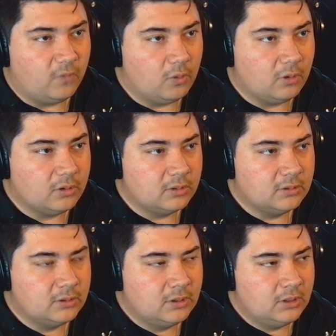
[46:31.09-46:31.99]
for
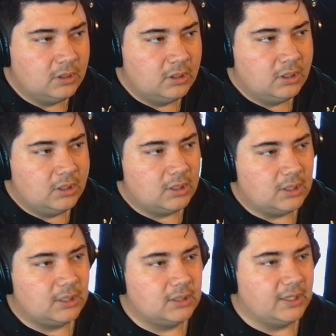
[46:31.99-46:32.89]

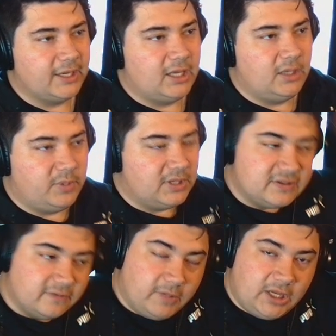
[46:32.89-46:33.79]
like any
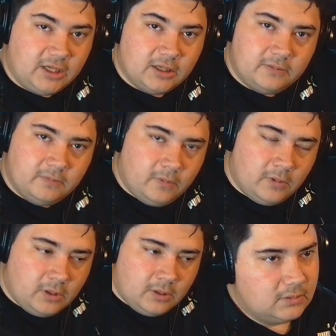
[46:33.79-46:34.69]
piece of media.
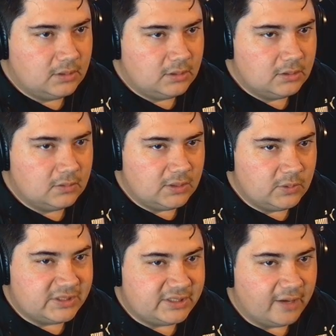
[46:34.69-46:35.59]

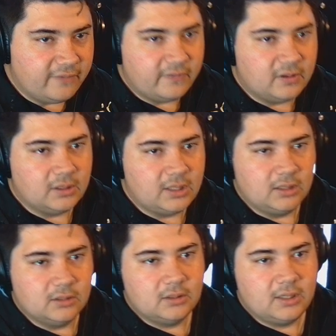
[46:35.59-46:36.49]
It was
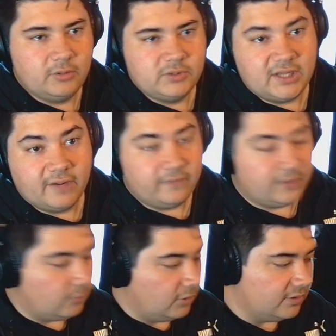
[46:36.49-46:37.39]
definitely
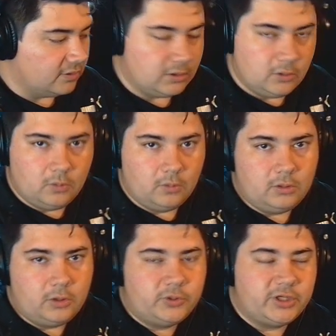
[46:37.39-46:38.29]
one of the
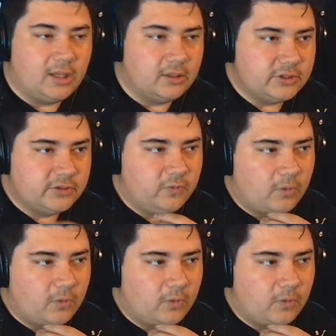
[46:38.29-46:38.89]
new challenges